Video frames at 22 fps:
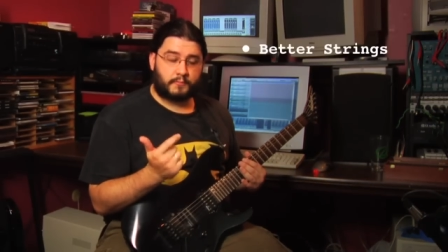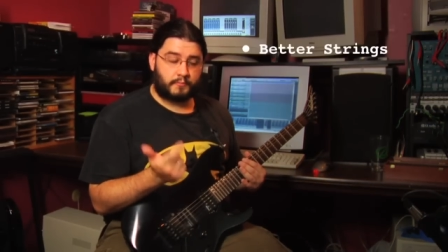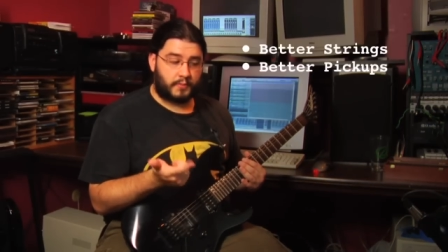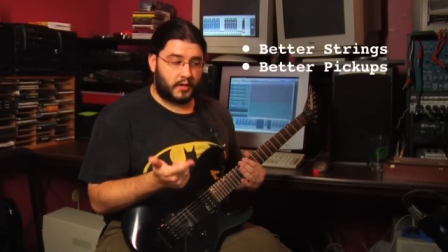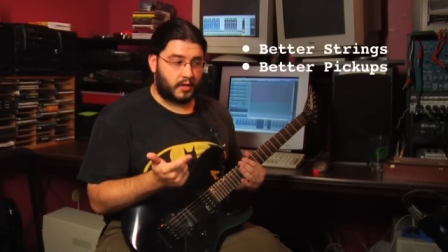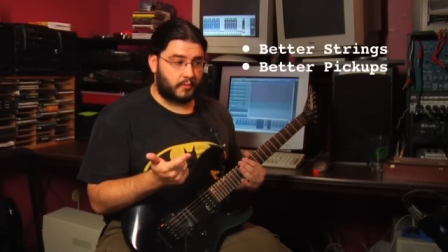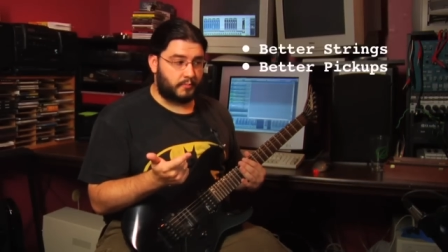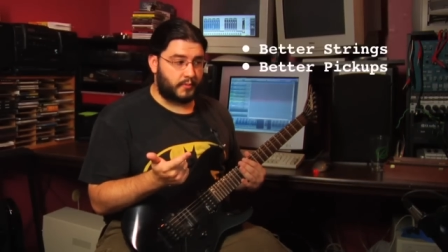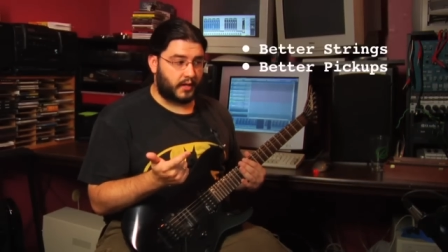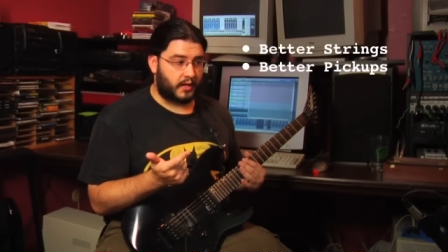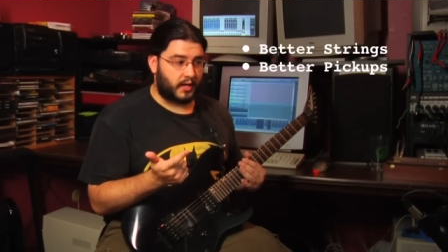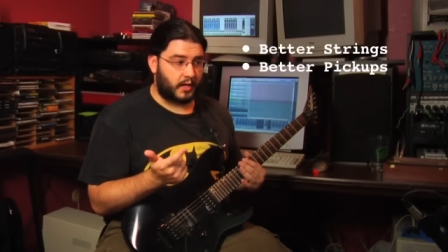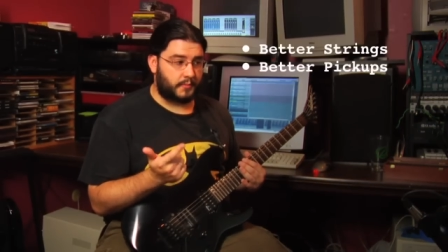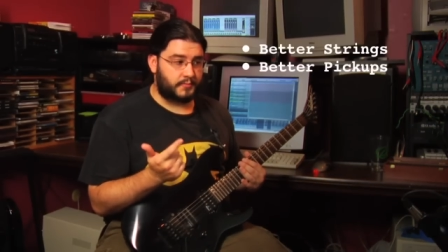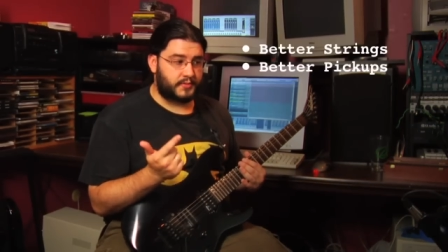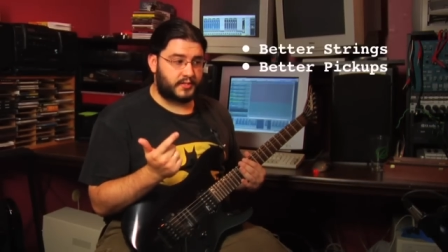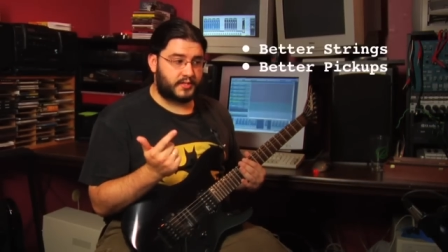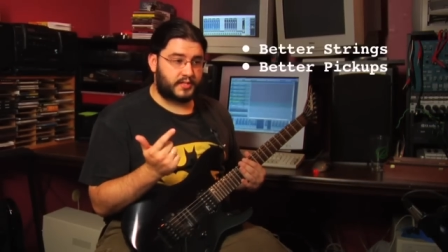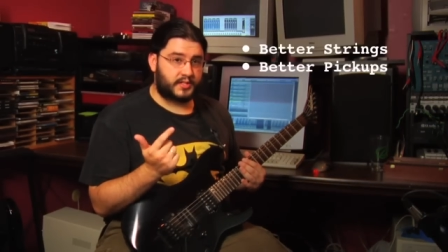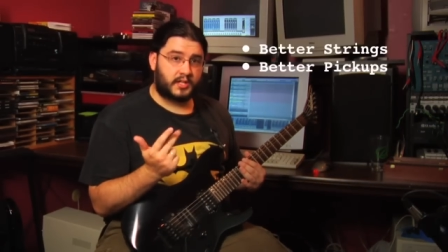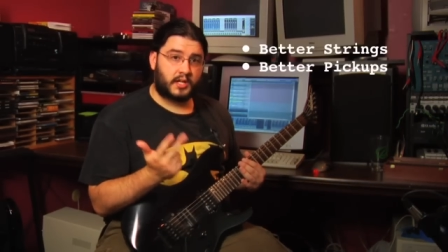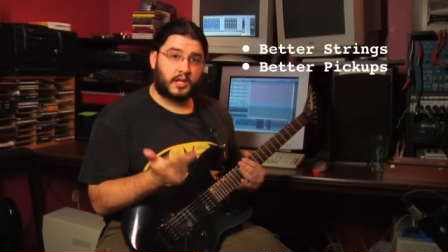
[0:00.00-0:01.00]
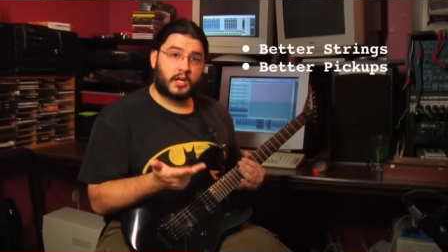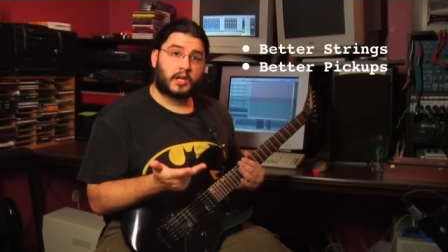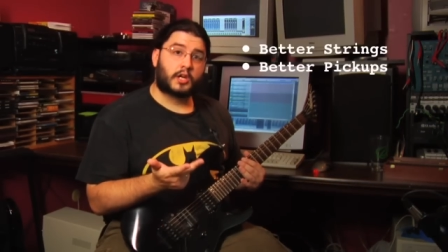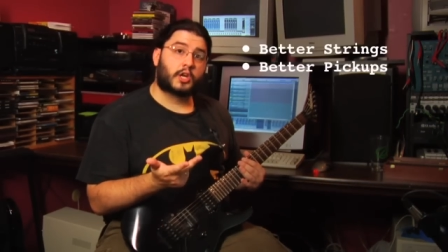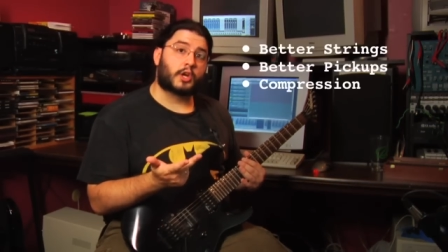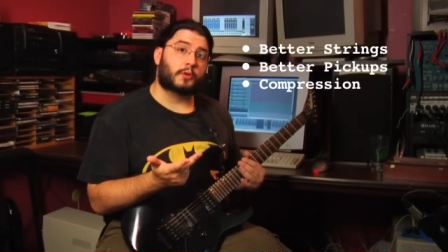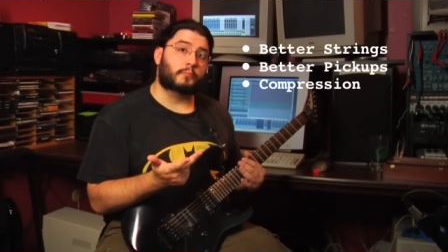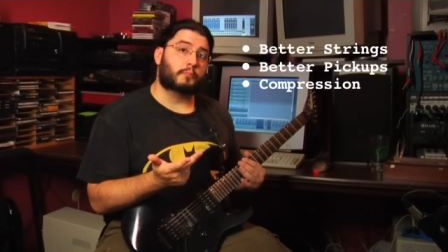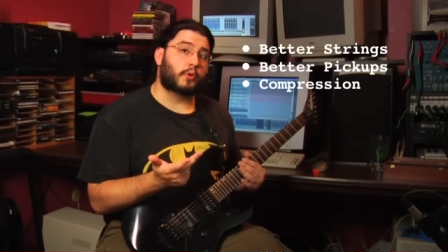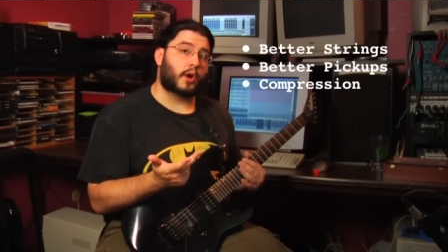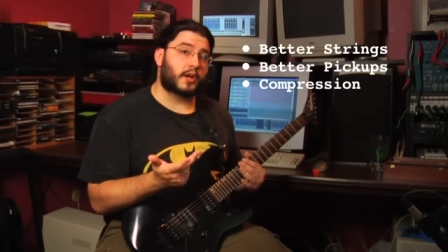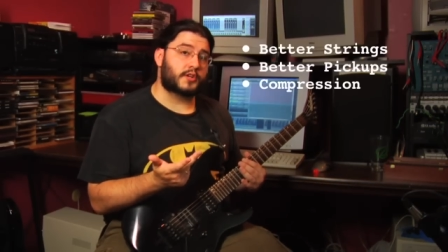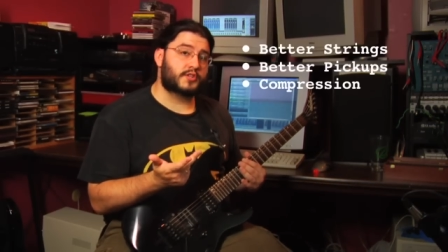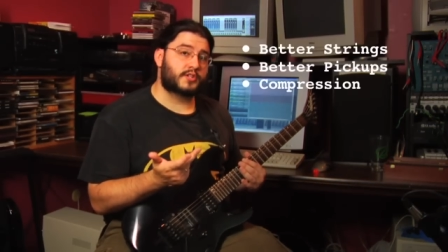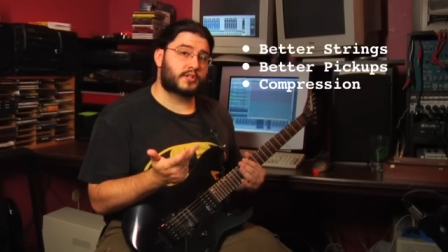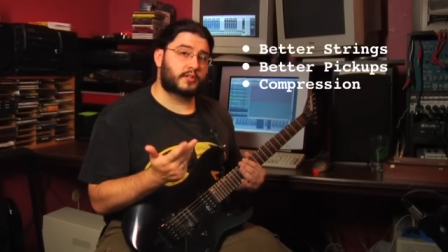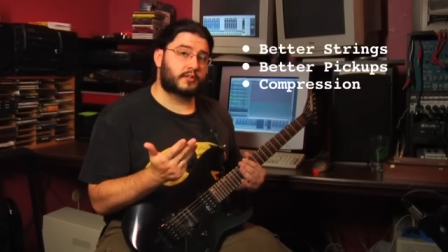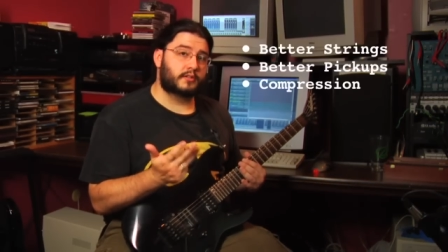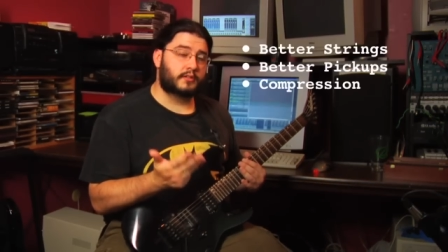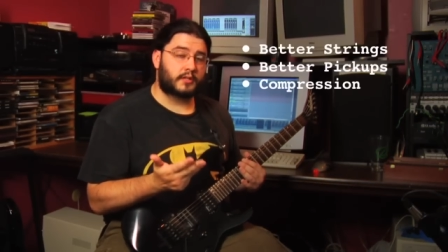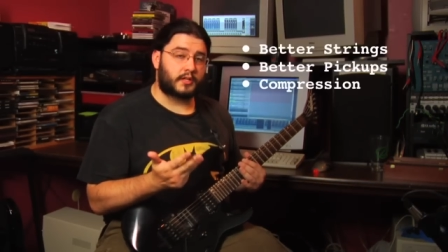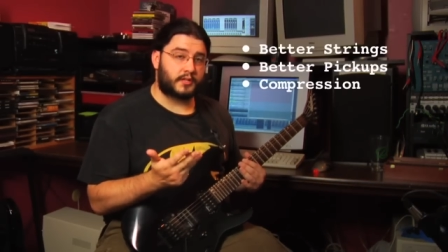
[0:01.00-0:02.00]
better pickups,
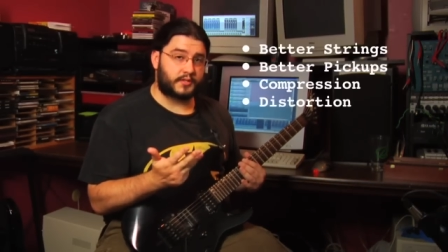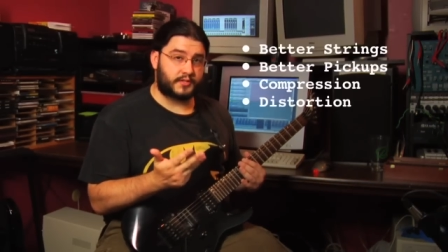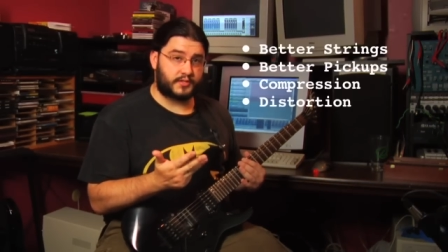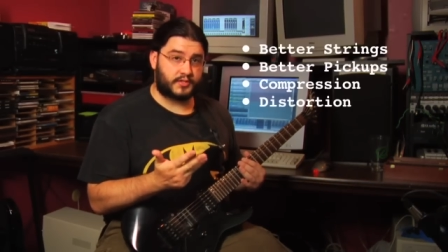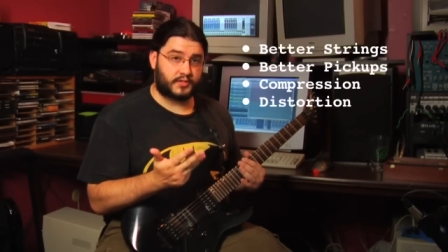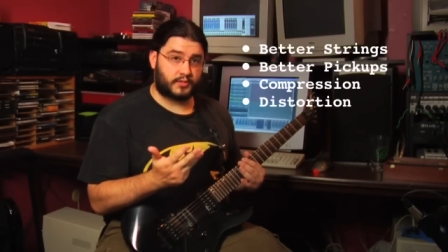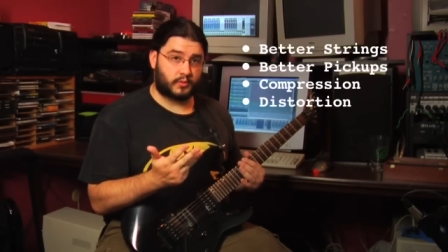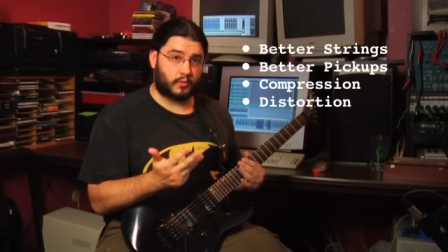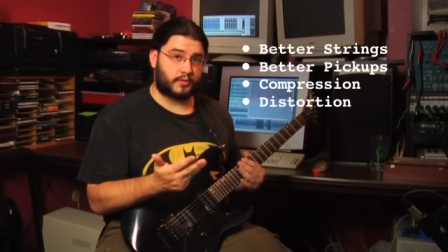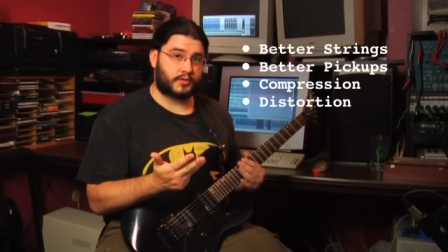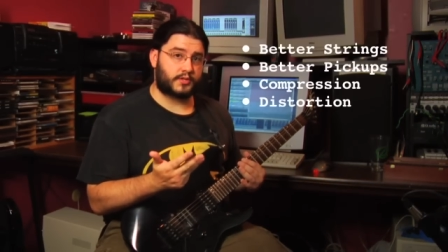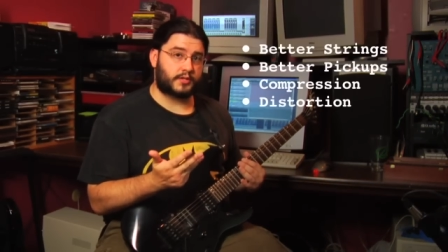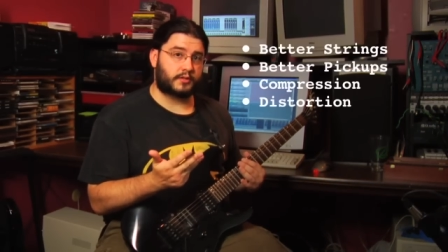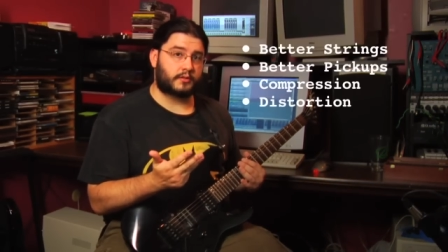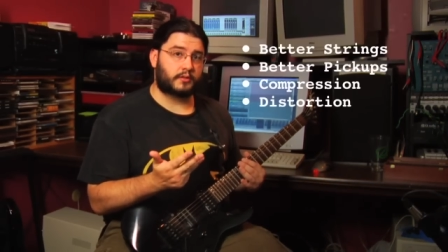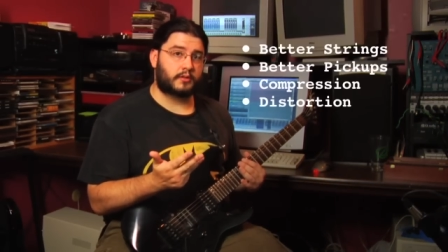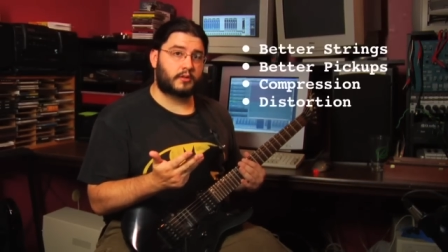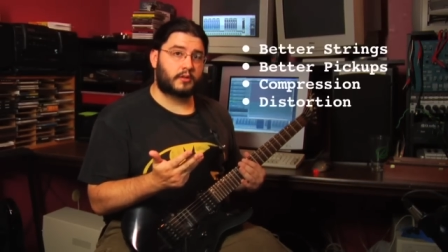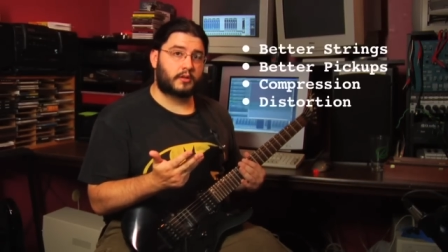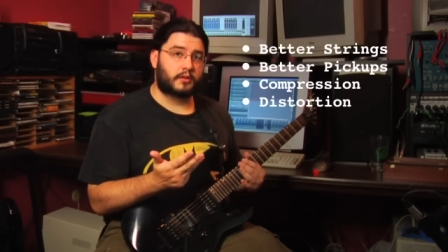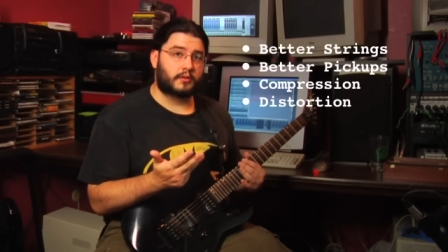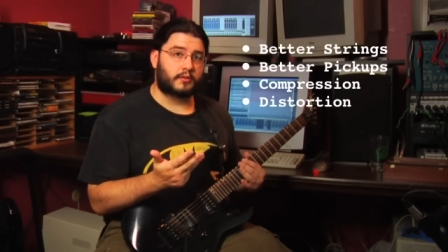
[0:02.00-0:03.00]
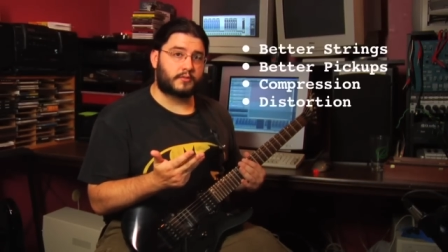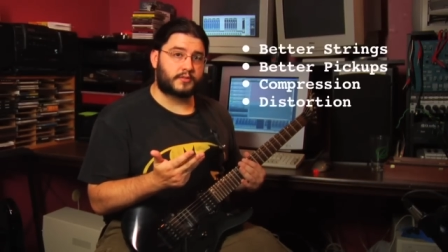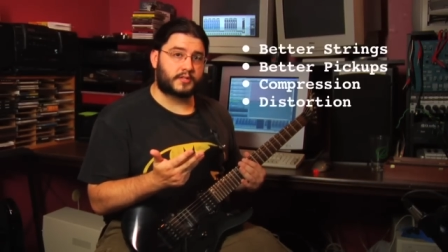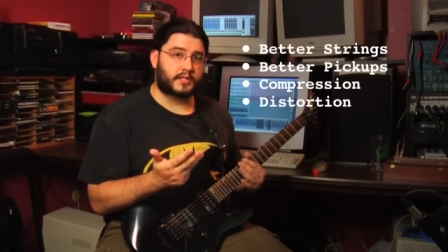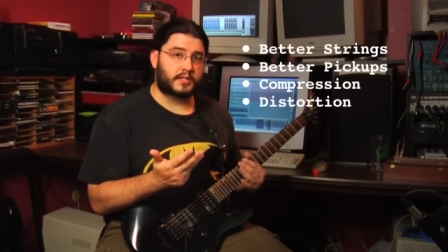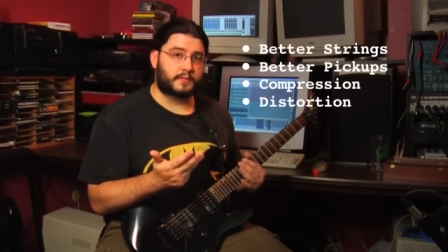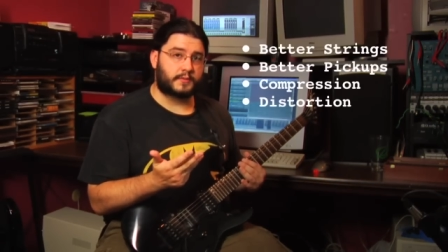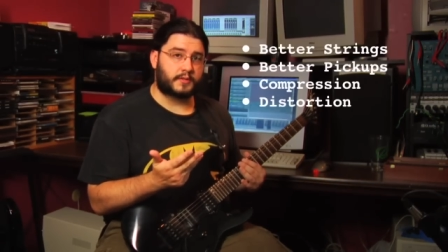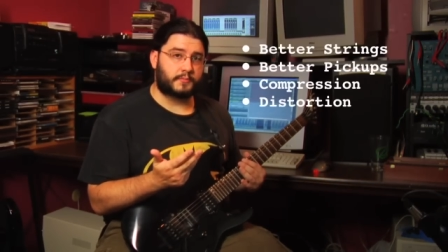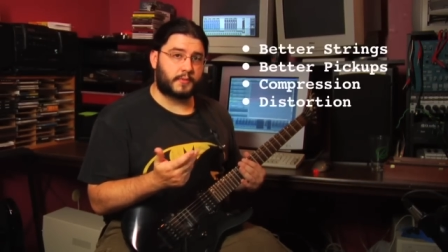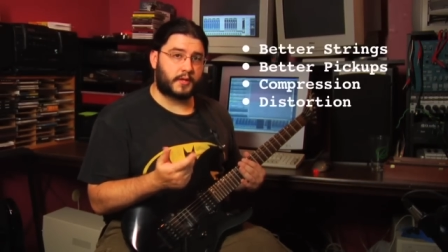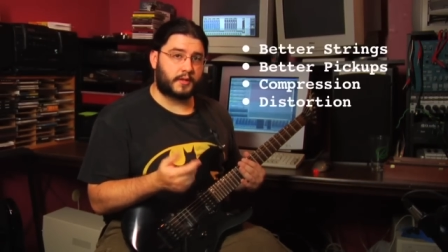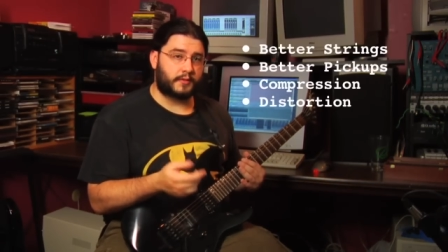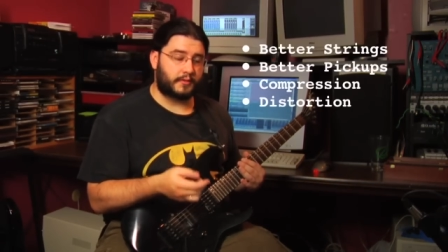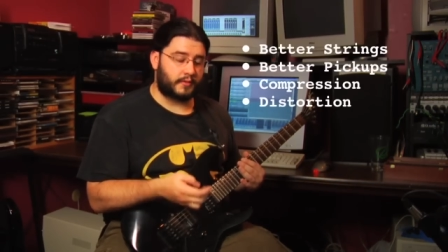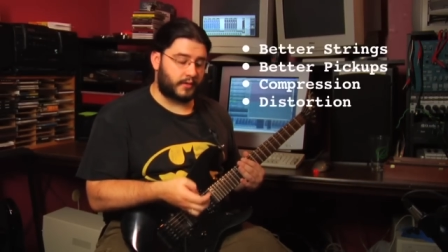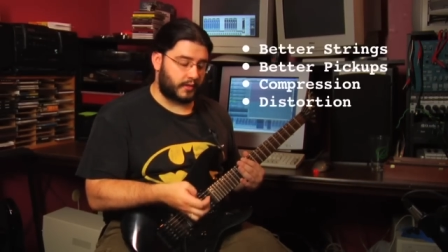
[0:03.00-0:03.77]
compression, and distortion. Those are going to be the main